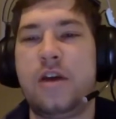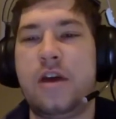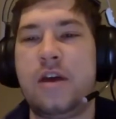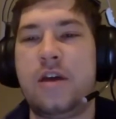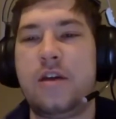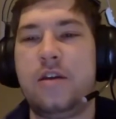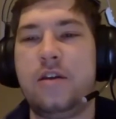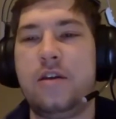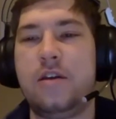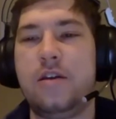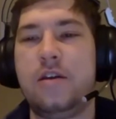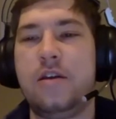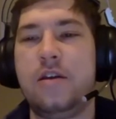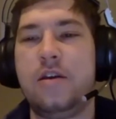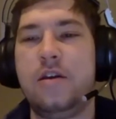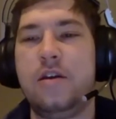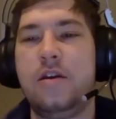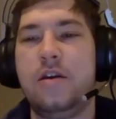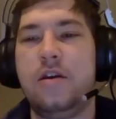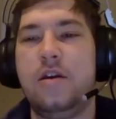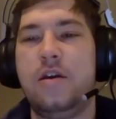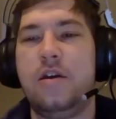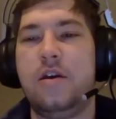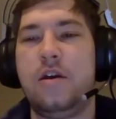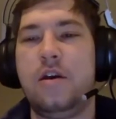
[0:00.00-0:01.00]
And,
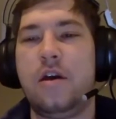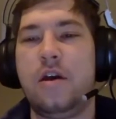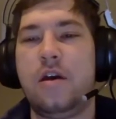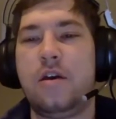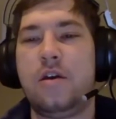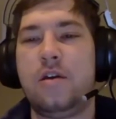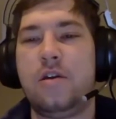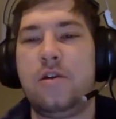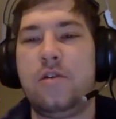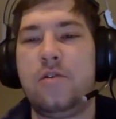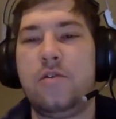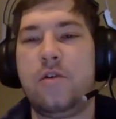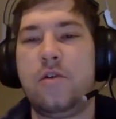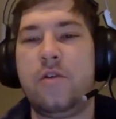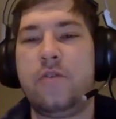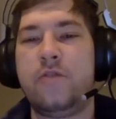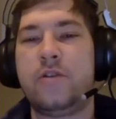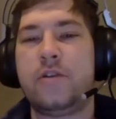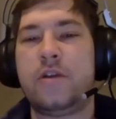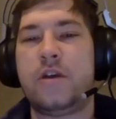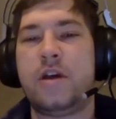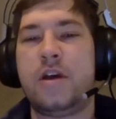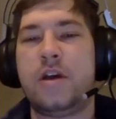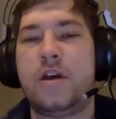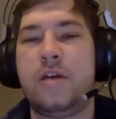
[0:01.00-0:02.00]
you know, over
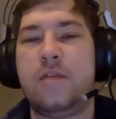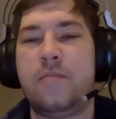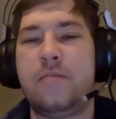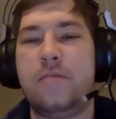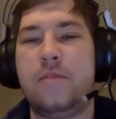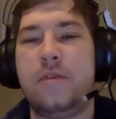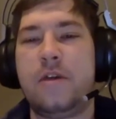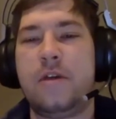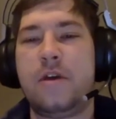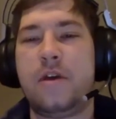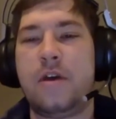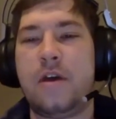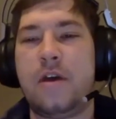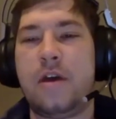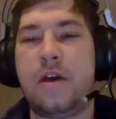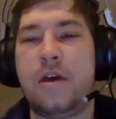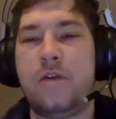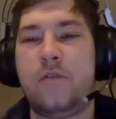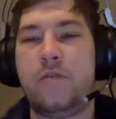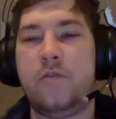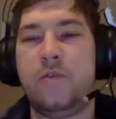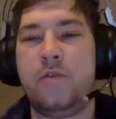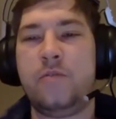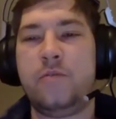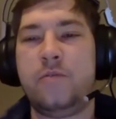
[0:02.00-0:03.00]
time,
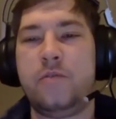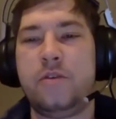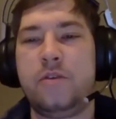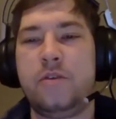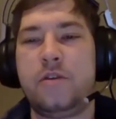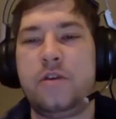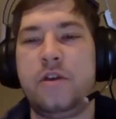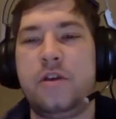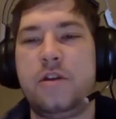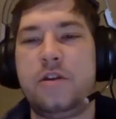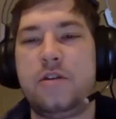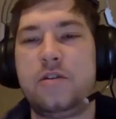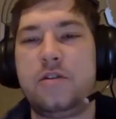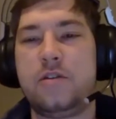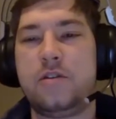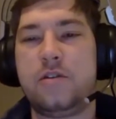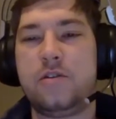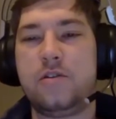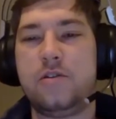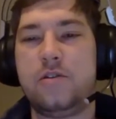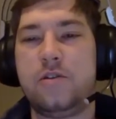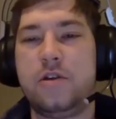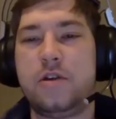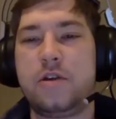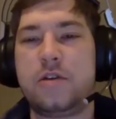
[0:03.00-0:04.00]
we will get into the
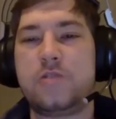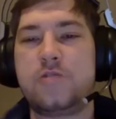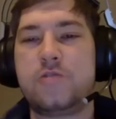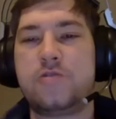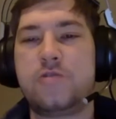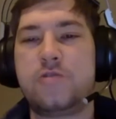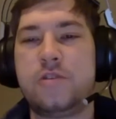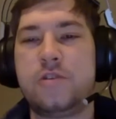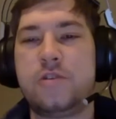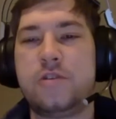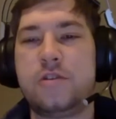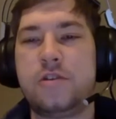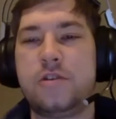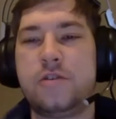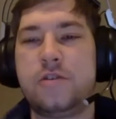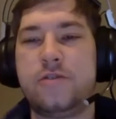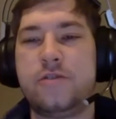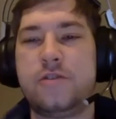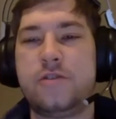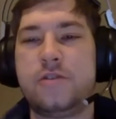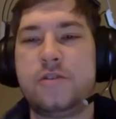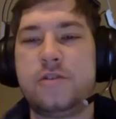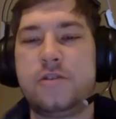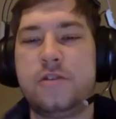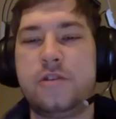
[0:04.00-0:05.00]
whole extrinsic
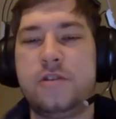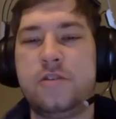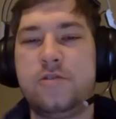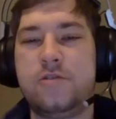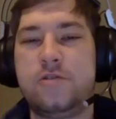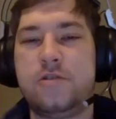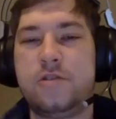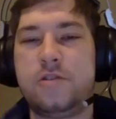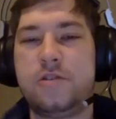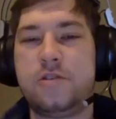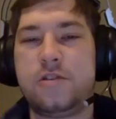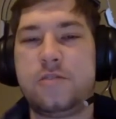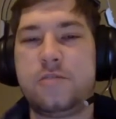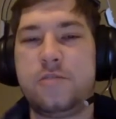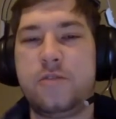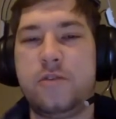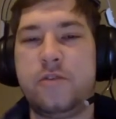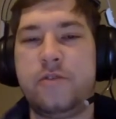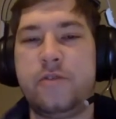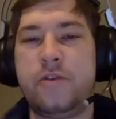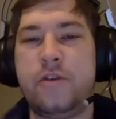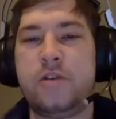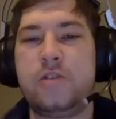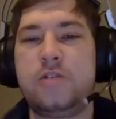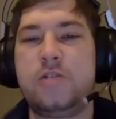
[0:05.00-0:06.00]
versus intrinsic
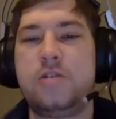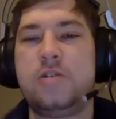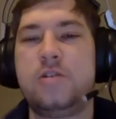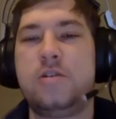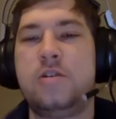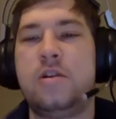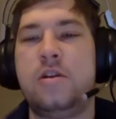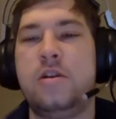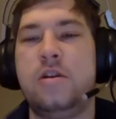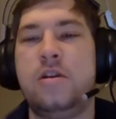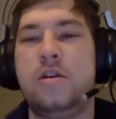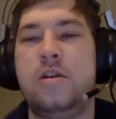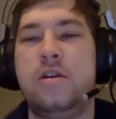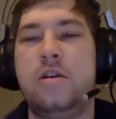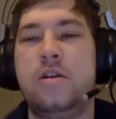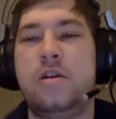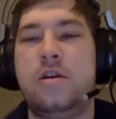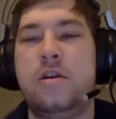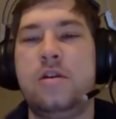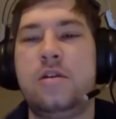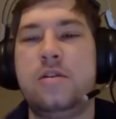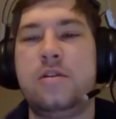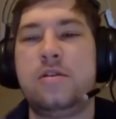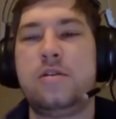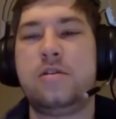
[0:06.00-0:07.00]
motivation and,
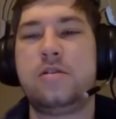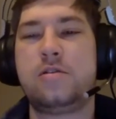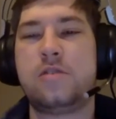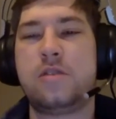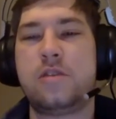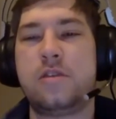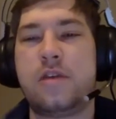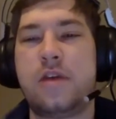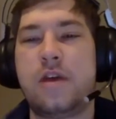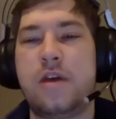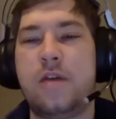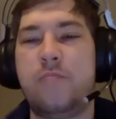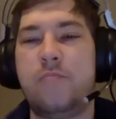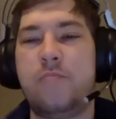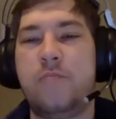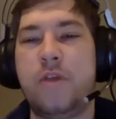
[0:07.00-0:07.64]
and things like that.